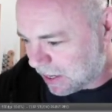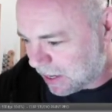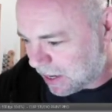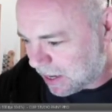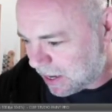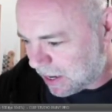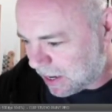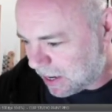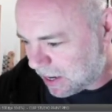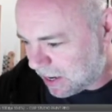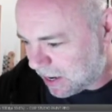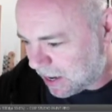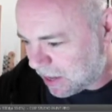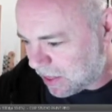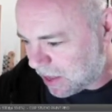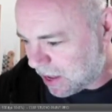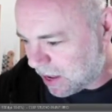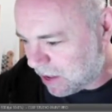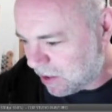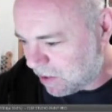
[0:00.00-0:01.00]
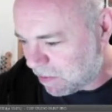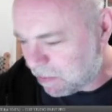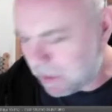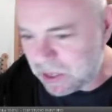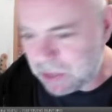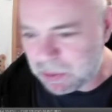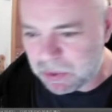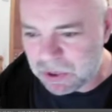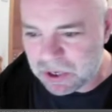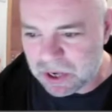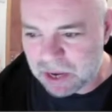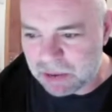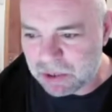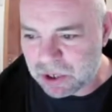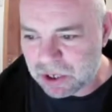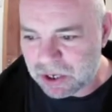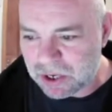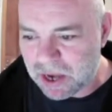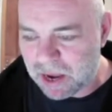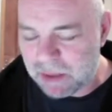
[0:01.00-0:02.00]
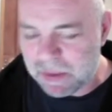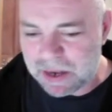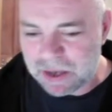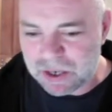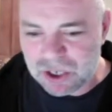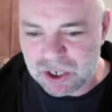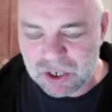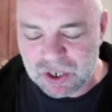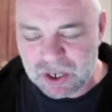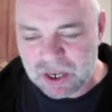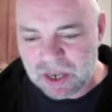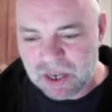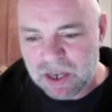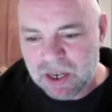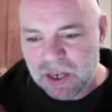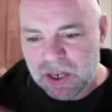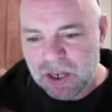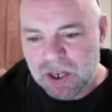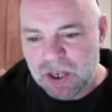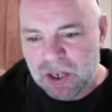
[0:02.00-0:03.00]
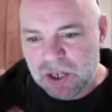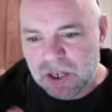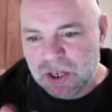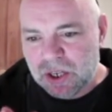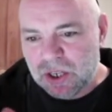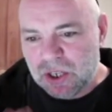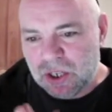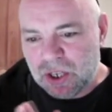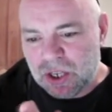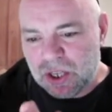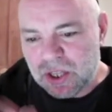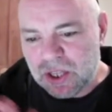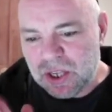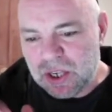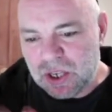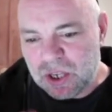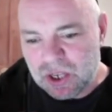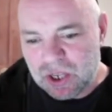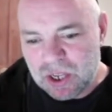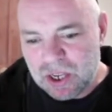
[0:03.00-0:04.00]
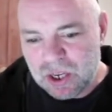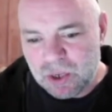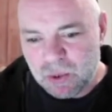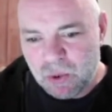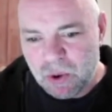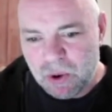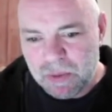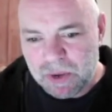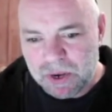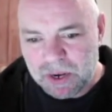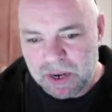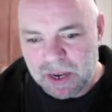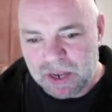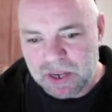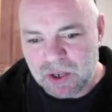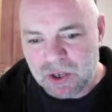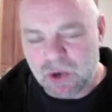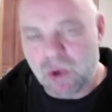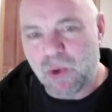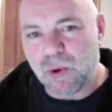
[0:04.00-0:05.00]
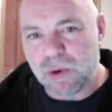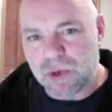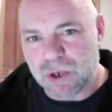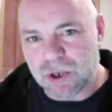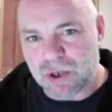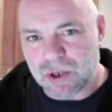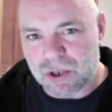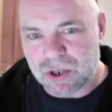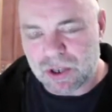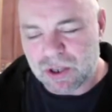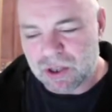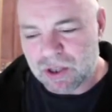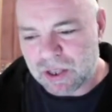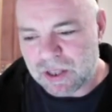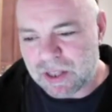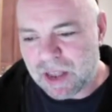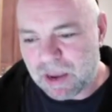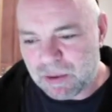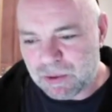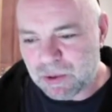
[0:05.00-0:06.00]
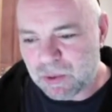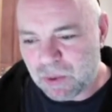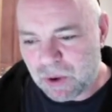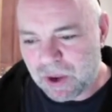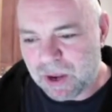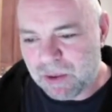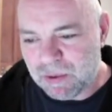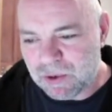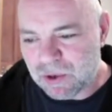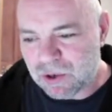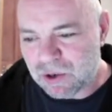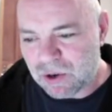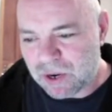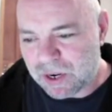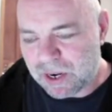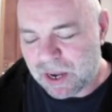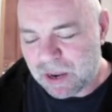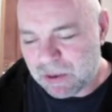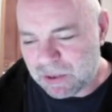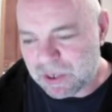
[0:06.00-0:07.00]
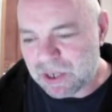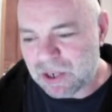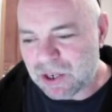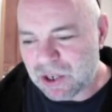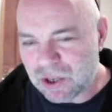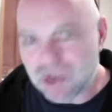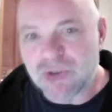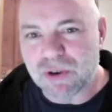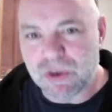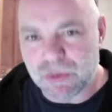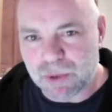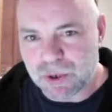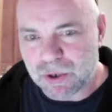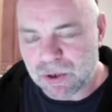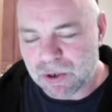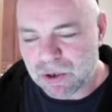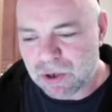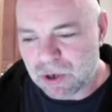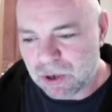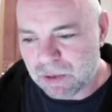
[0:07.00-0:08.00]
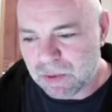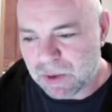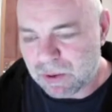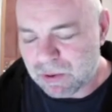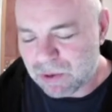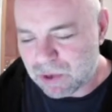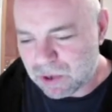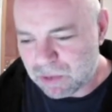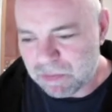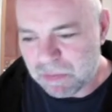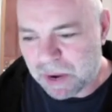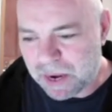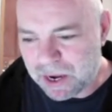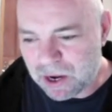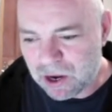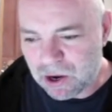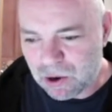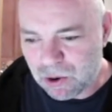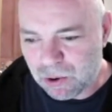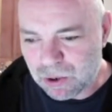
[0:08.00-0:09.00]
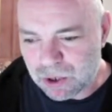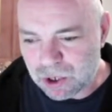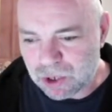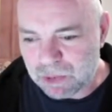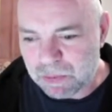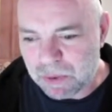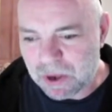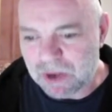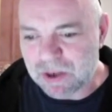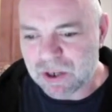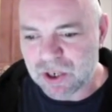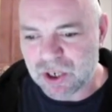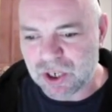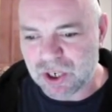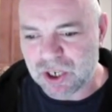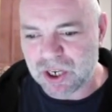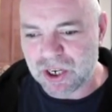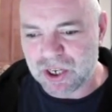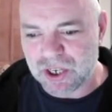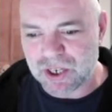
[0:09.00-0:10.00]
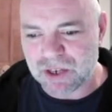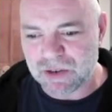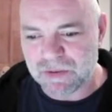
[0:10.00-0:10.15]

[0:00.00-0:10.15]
And then Misperception came out. This woman is gorgeous. That was what he was trying. That was his description to me. Was make her gorgeous, but she's